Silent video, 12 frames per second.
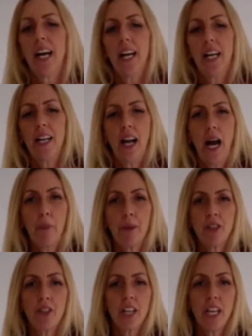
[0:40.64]

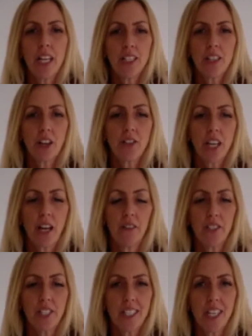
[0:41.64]
Happy New Year to those I
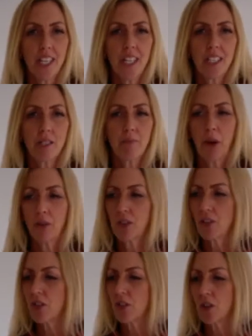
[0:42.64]
haven't seen,
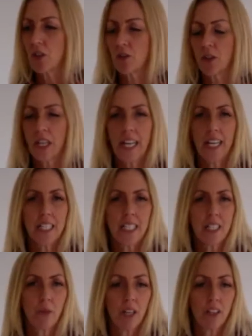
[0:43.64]
spoken to,
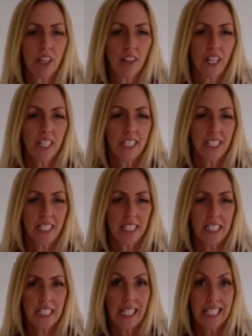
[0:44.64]
connected with in the
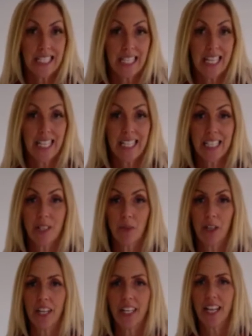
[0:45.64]
last 6 days
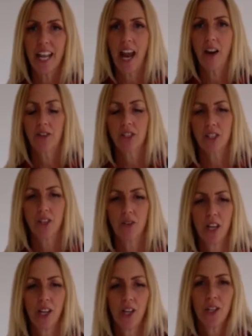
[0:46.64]
we're in now to
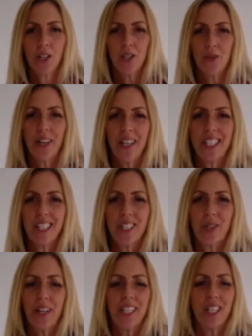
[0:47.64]

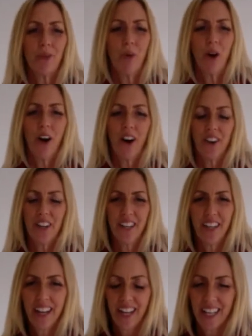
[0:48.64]
2021.
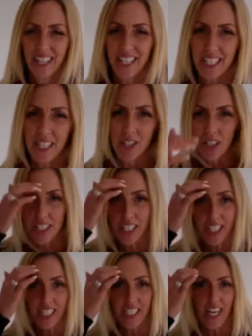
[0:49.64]
And it's
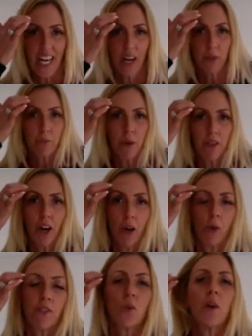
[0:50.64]
interesting, isn't it, how we spent the
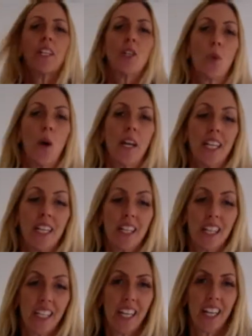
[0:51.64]
whole of 2020
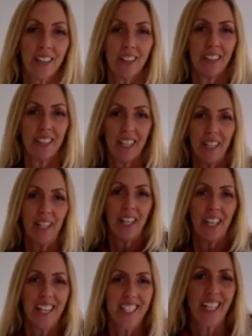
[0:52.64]
thinking,
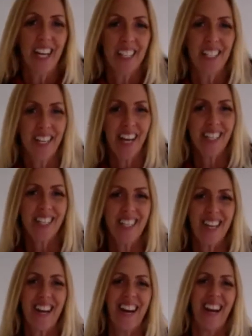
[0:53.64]
let's get to next
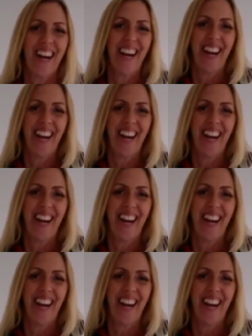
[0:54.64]
year.